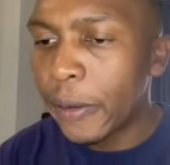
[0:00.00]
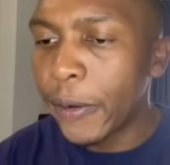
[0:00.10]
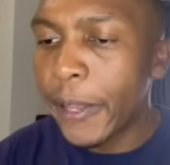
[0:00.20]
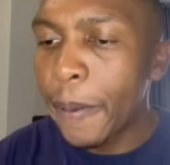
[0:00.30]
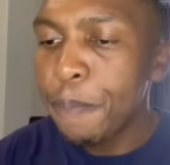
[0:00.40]

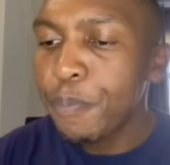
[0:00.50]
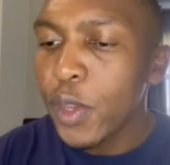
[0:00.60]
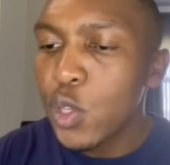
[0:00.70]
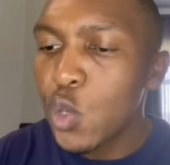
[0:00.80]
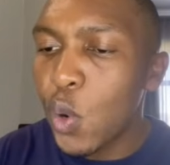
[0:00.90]
Okay?
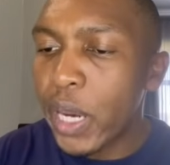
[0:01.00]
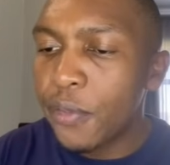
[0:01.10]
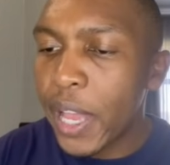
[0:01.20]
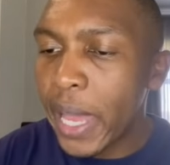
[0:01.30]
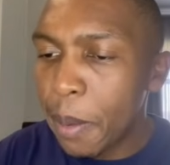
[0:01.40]
So
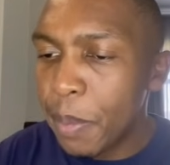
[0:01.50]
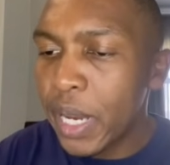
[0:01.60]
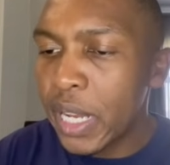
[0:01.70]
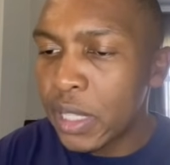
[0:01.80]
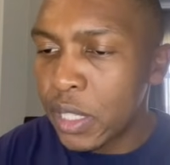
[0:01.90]
whatever
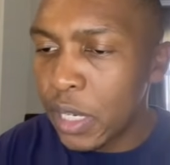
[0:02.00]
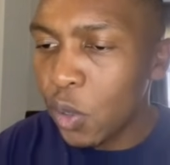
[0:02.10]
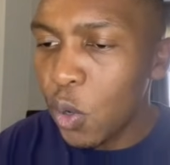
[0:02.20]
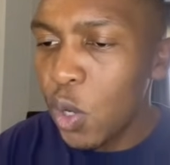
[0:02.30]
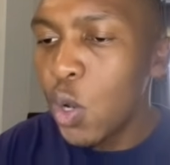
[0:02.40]
happened at
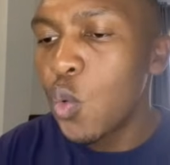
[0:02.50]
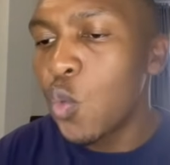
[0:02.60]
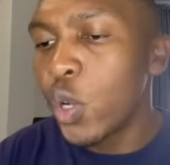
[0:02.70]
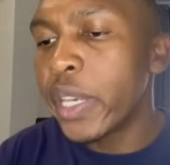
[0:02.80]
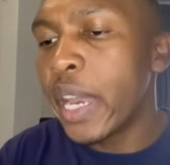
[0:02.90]
0
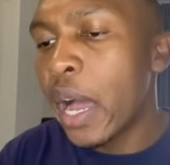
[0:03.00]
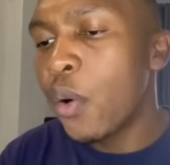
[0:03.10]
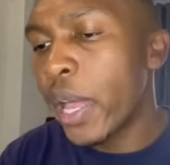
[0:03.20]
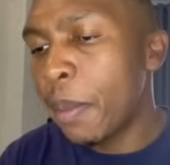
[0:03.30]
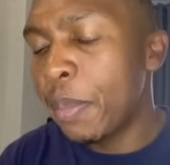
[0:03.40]
would now
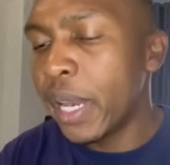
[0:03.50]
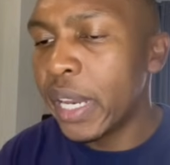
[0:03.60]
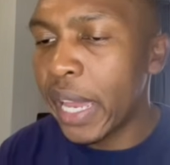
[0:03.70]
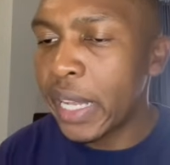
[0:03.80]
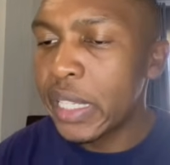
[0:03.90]
happen
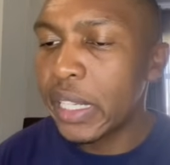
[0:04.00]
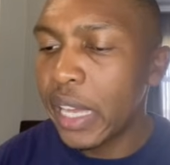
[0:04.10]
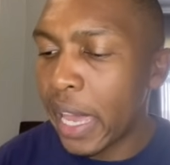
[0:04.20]
at